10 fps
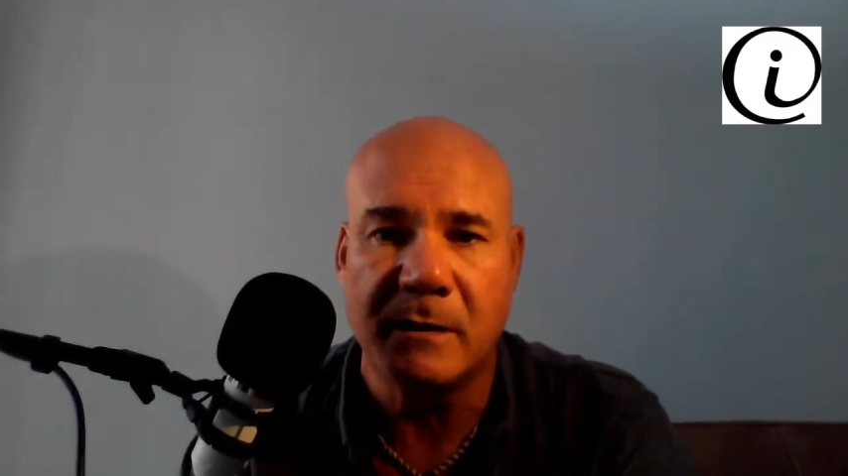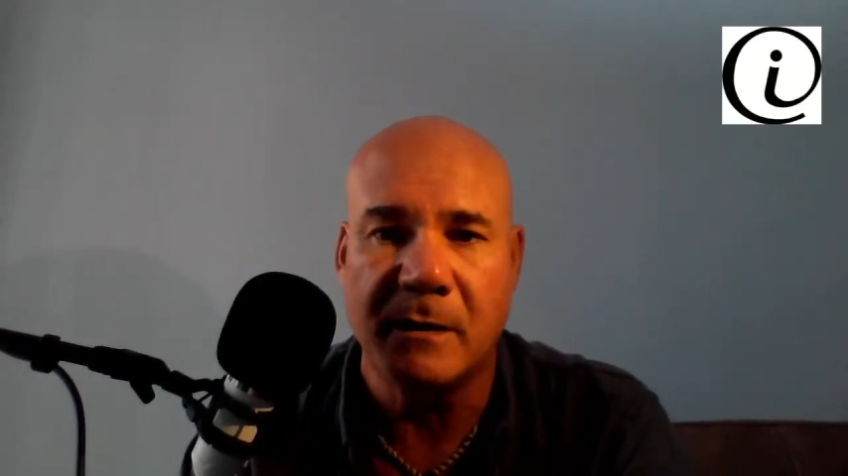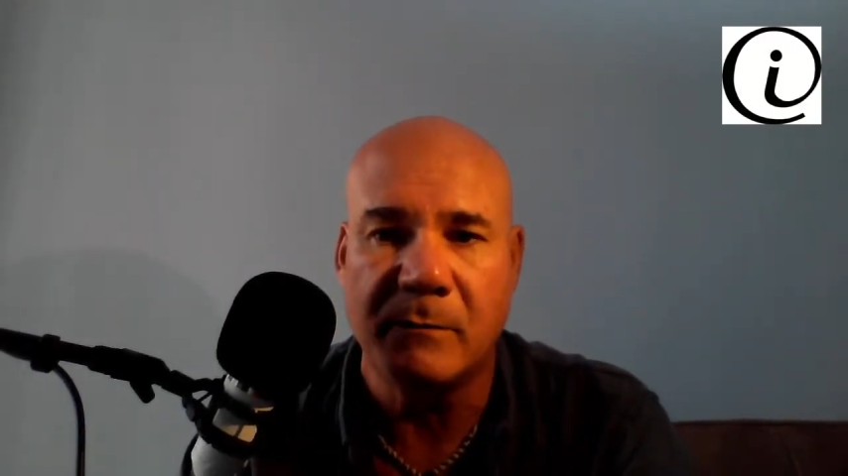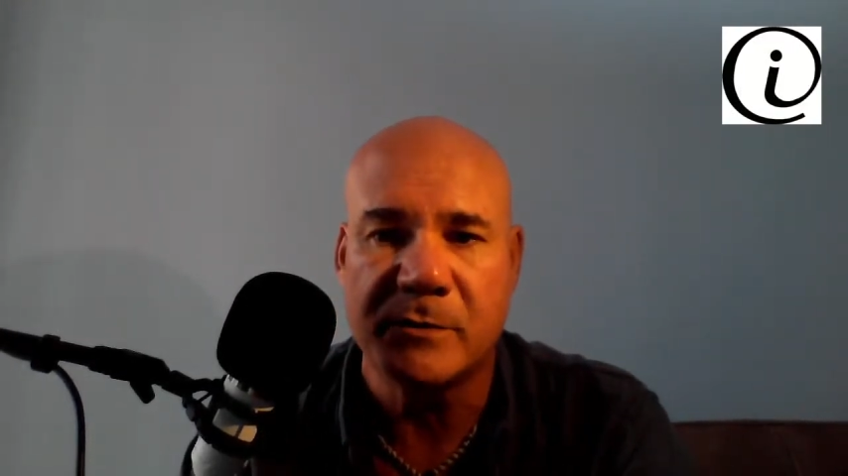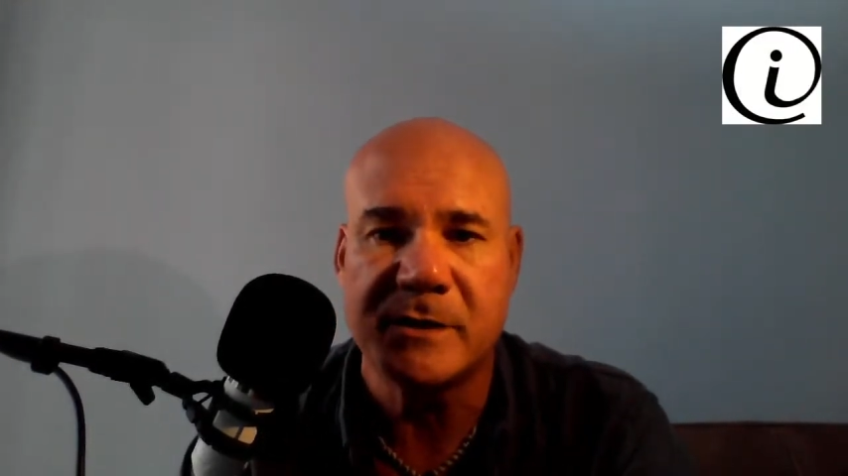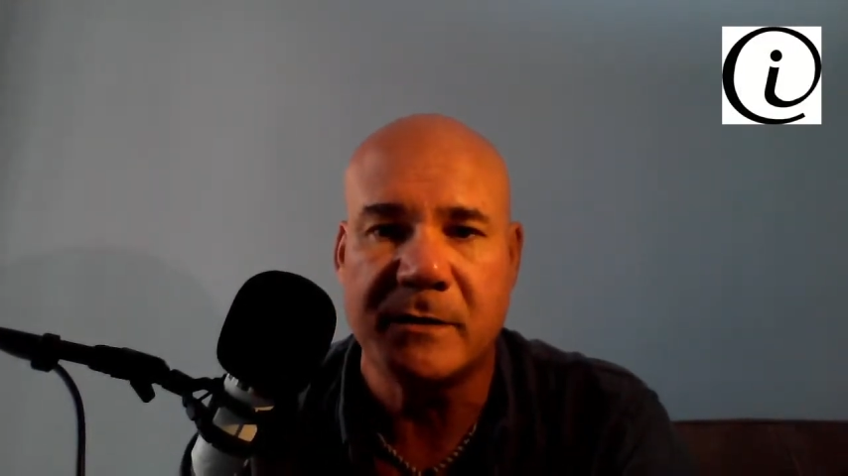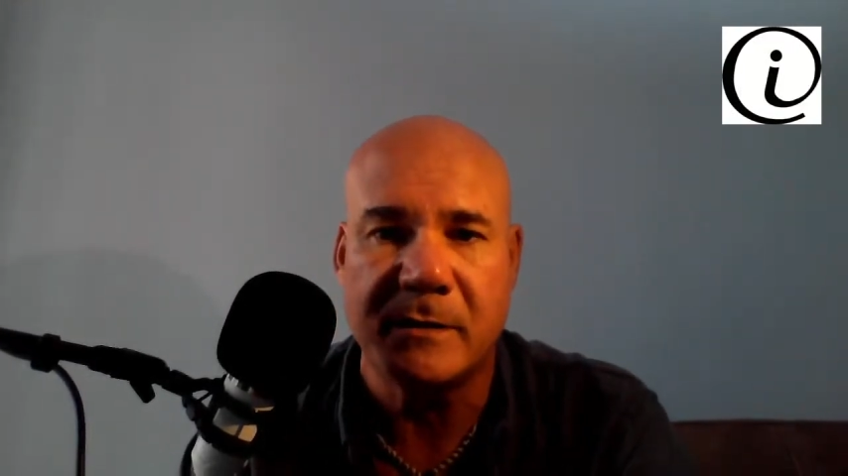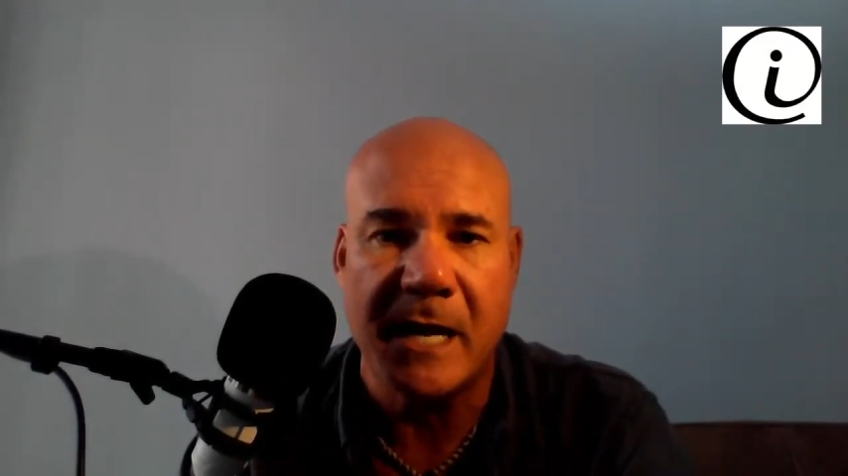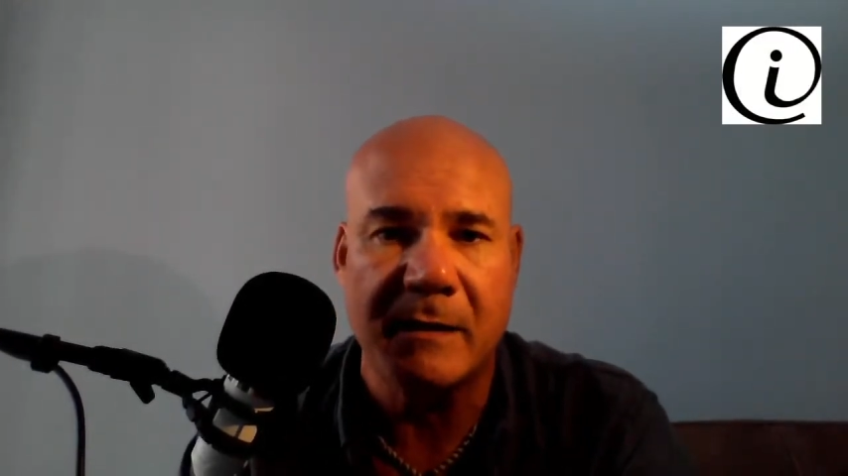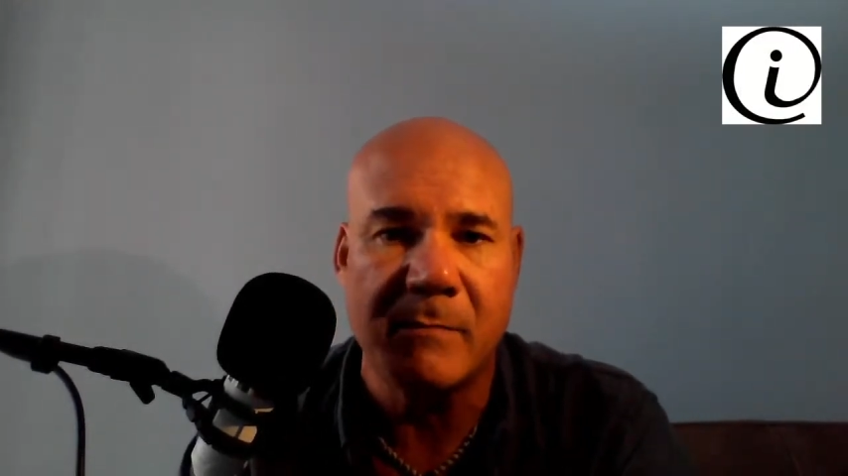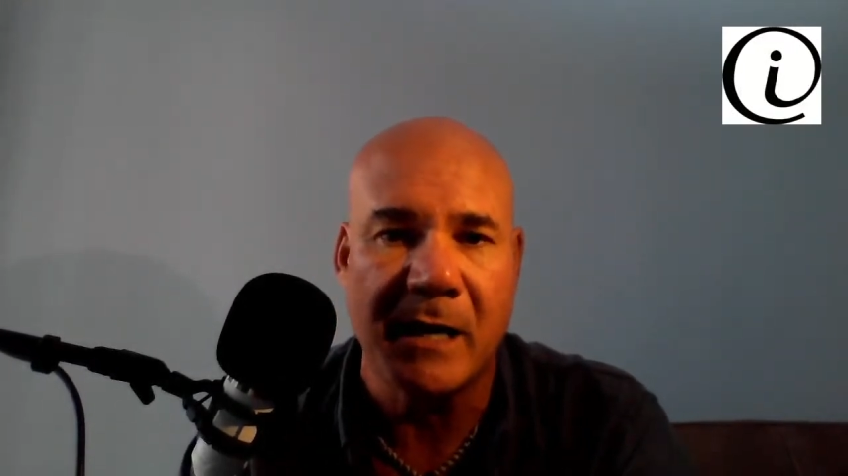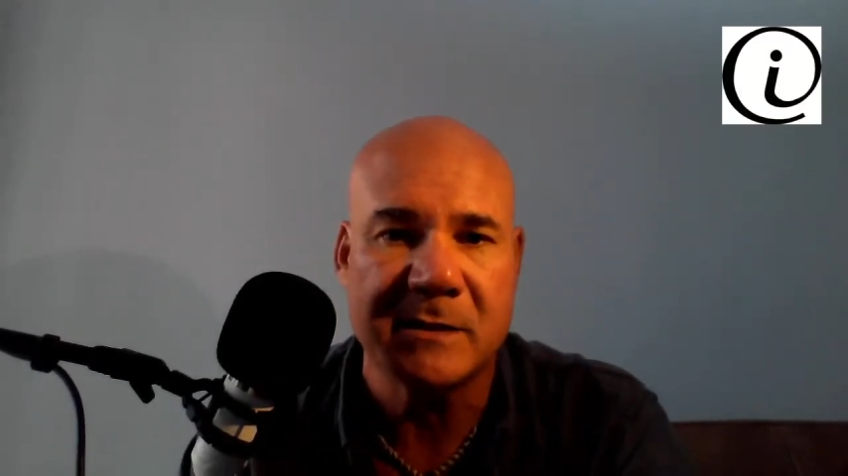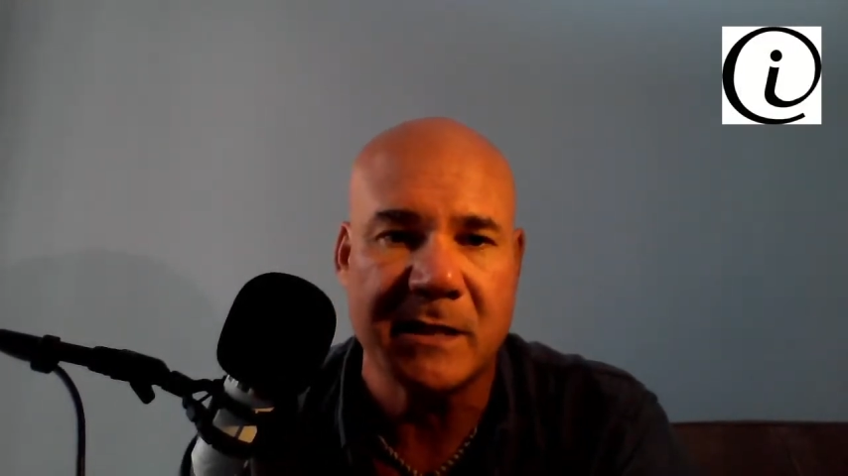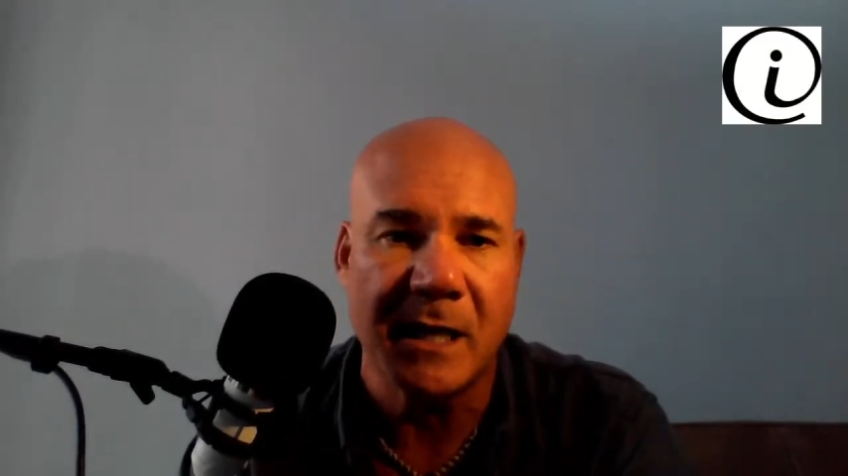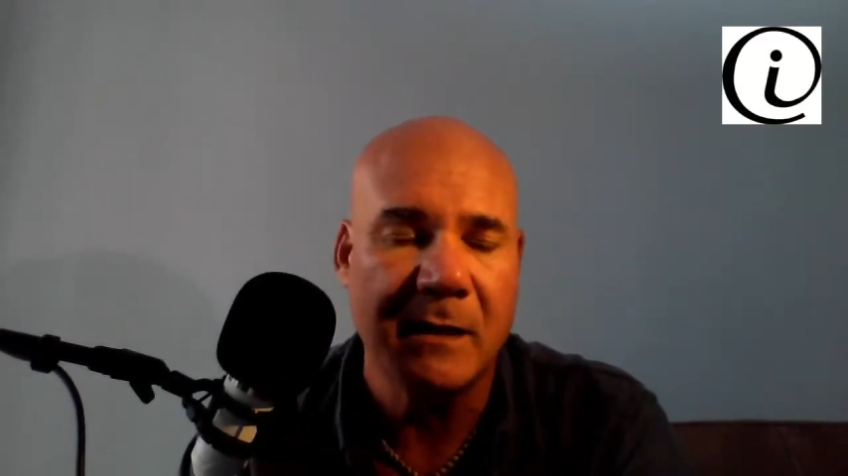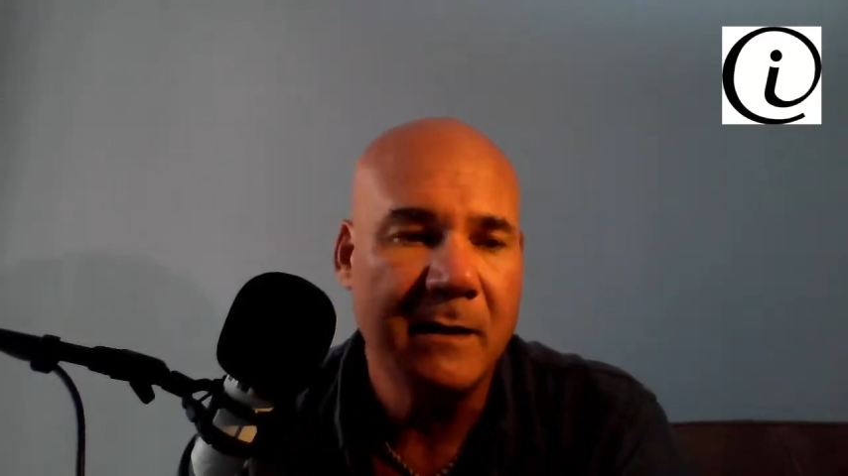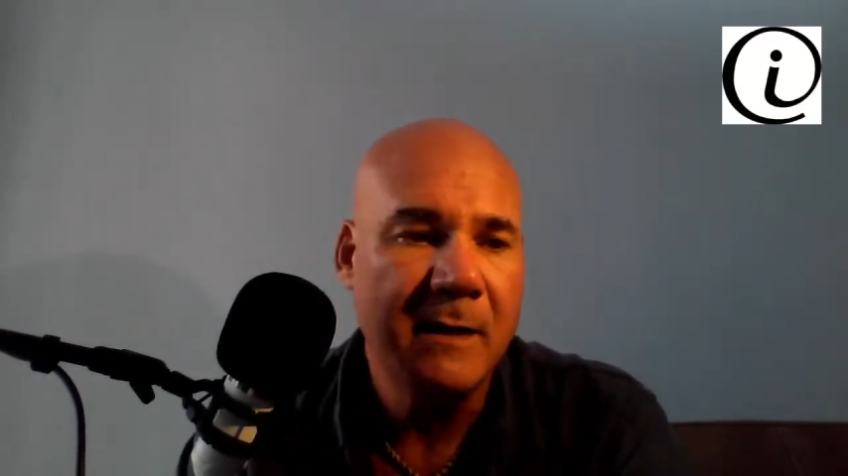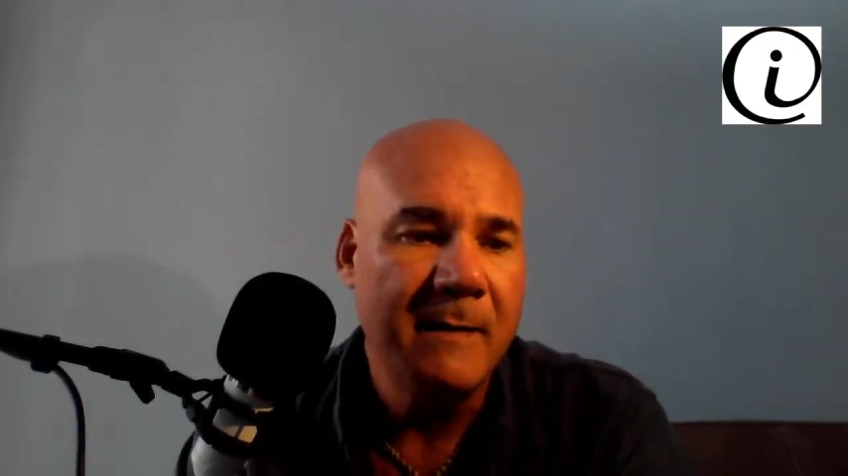down in Bangsian,